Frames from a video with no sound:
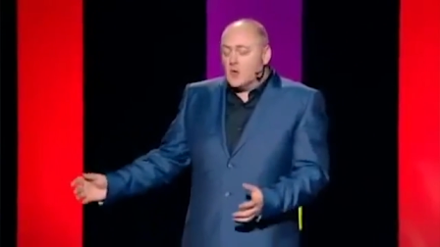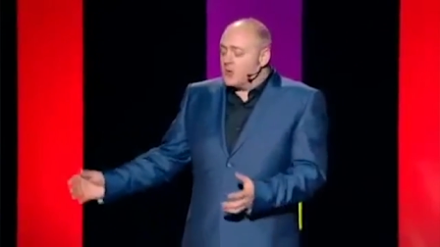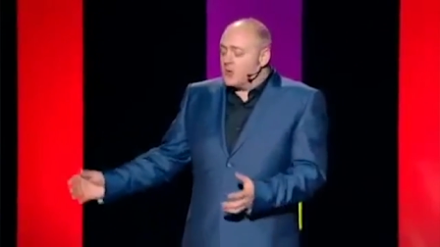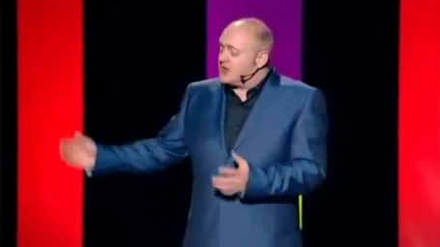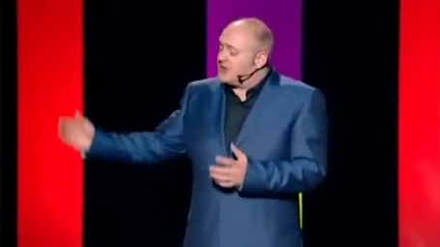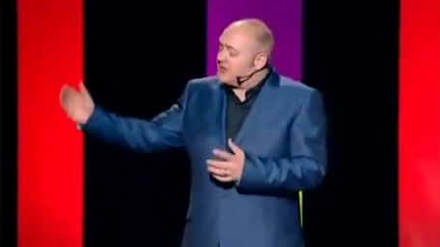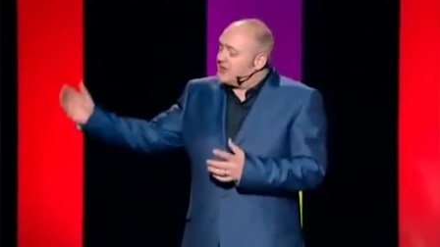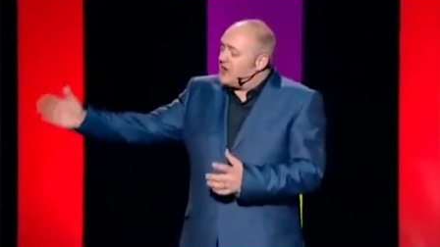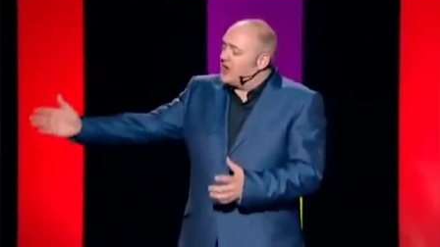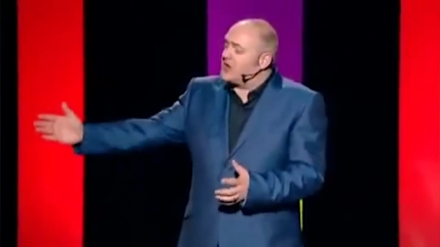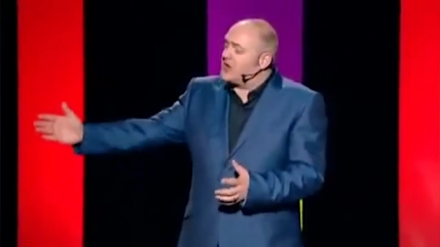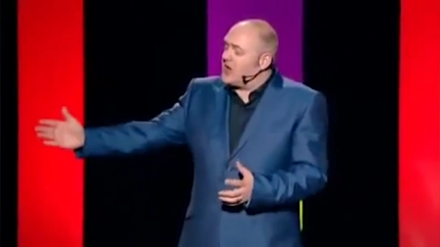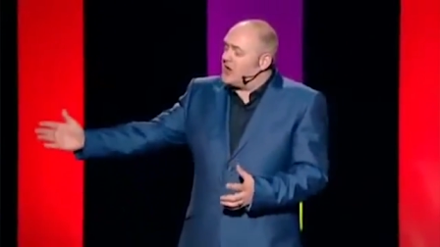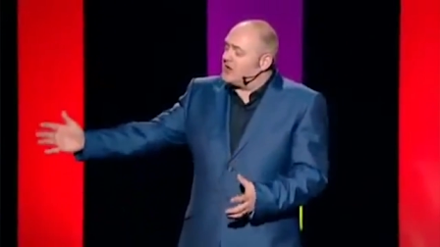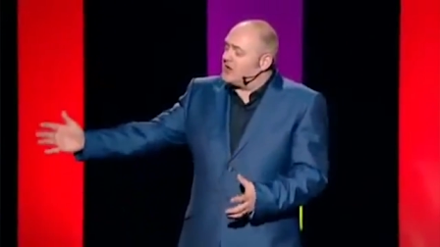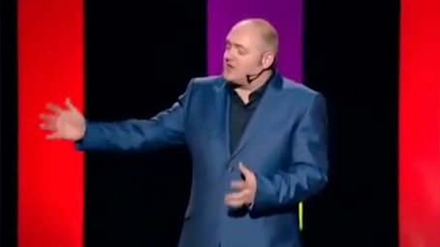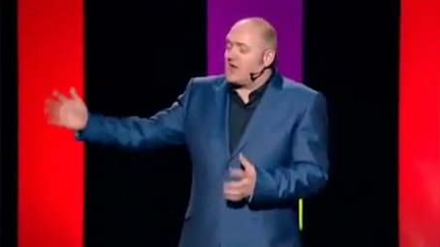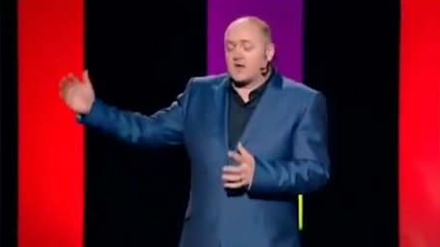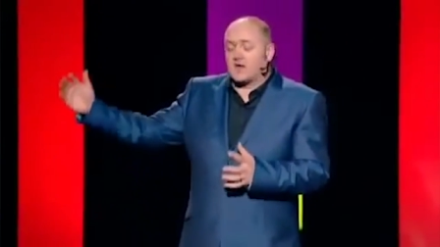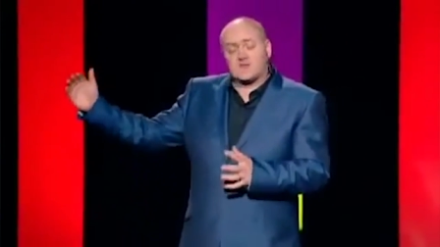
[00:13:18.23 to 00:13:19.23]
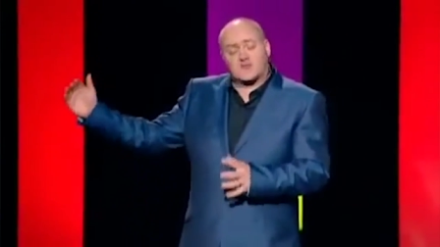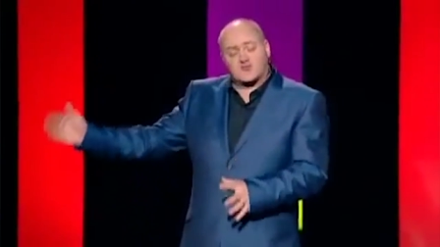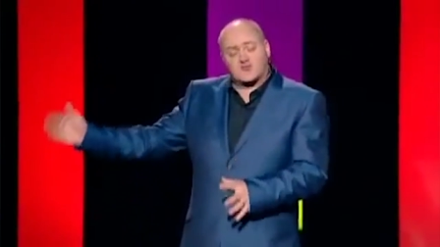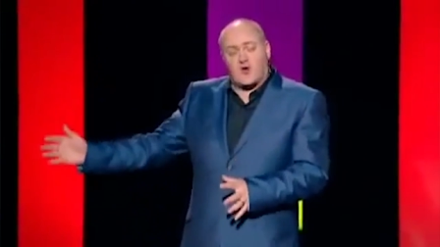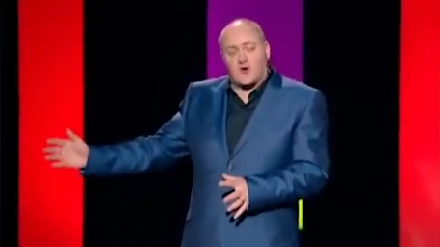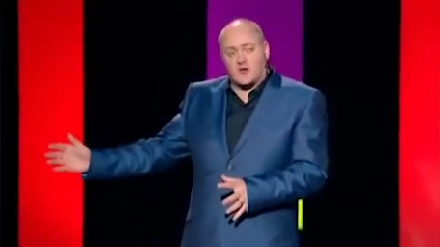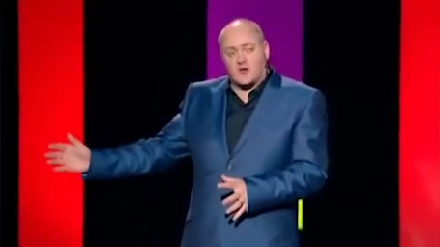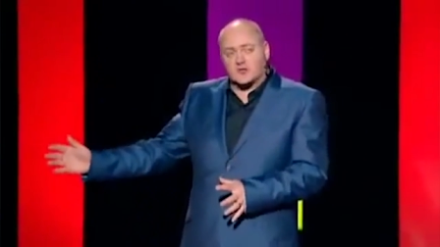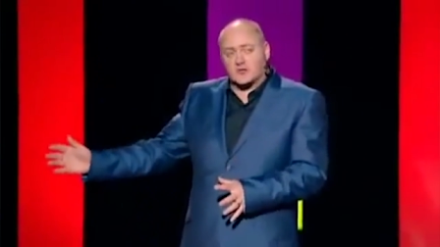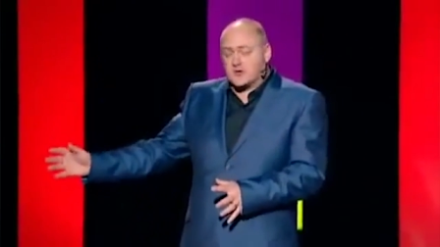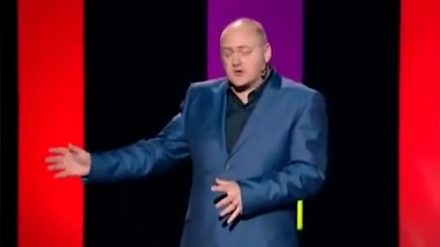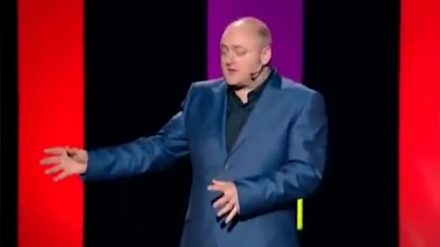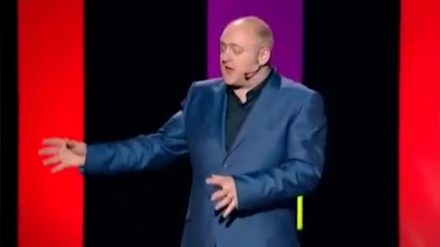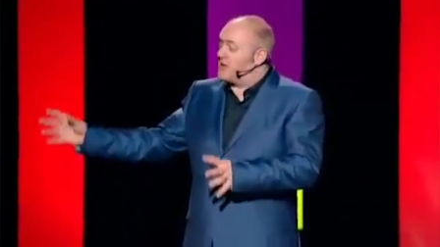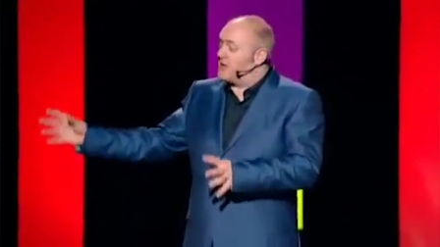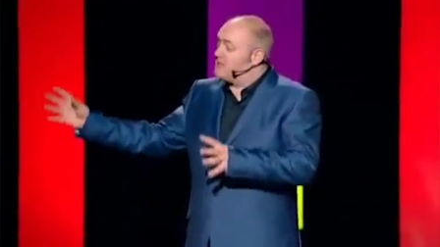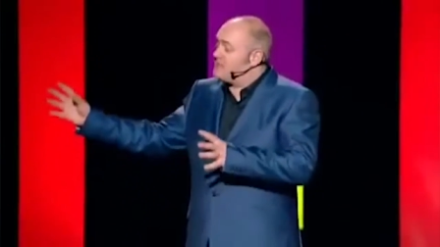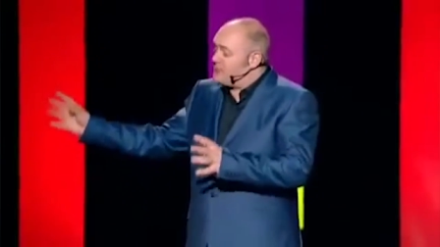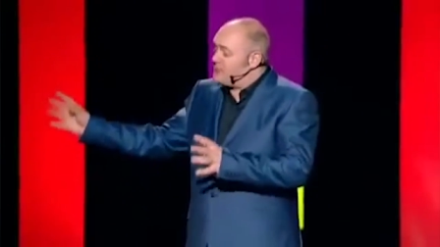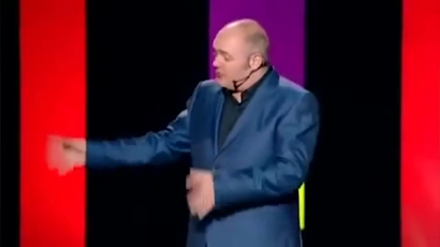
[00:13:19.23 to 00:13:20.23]
with psychics, astrologers,
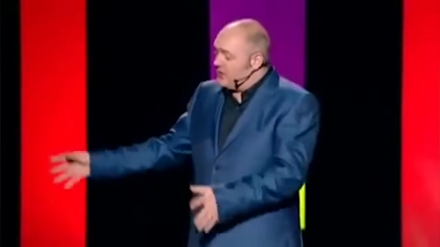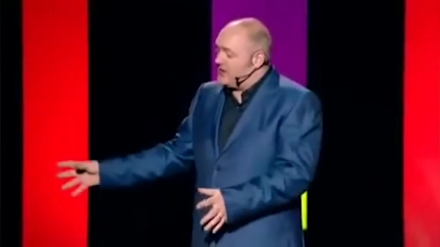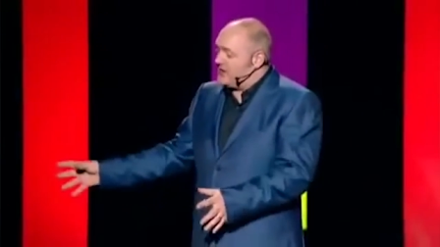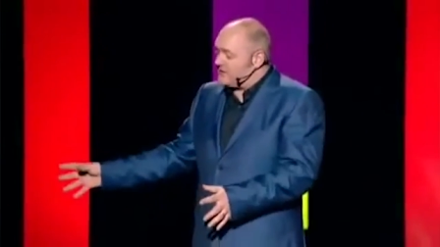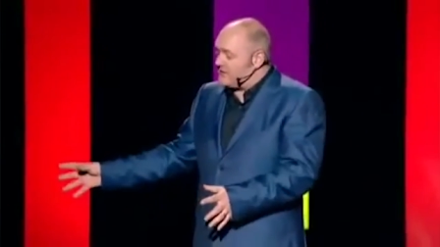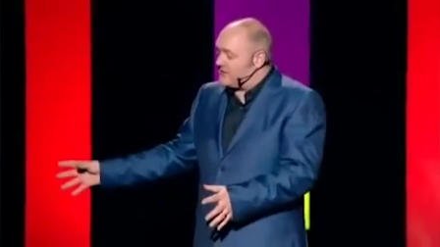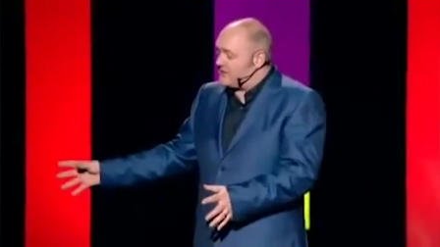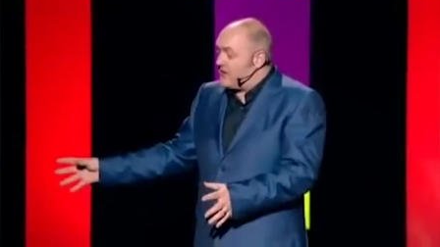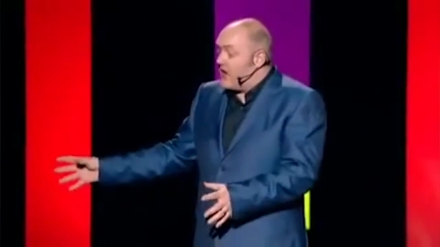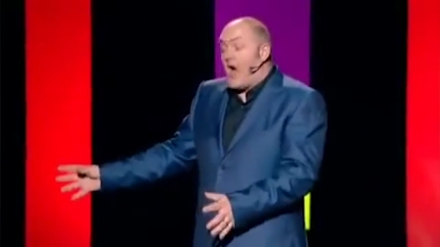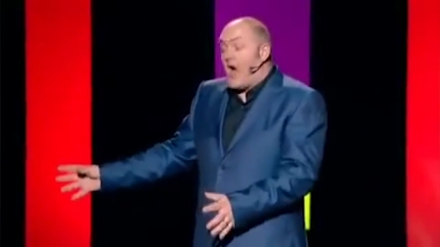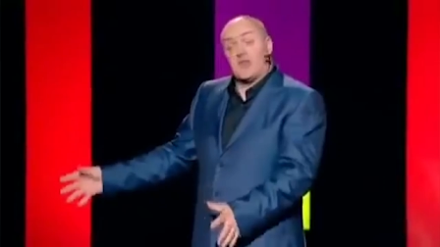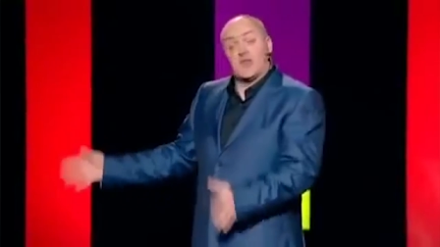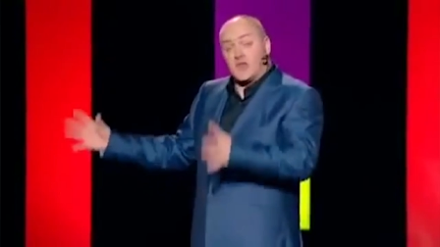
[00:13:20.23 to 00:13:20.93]
and priests,